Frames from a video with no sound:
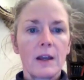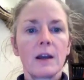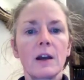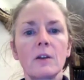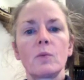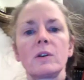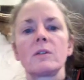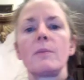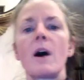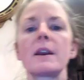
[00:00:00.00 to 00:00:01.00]
And
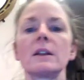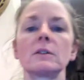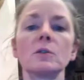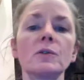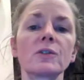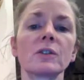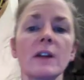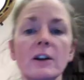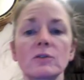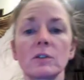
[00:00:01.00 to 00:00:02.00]
when the body loses
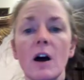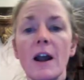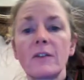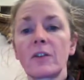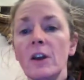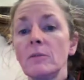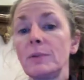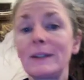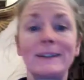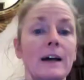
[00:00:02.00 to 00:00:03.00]
electrolytes
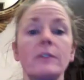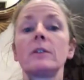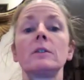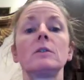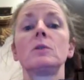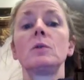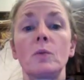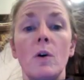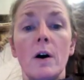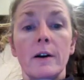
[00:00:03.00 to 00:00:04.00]
but doesn't
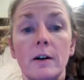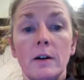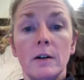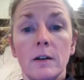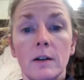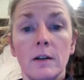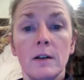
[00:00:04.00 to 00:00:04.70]
lose water,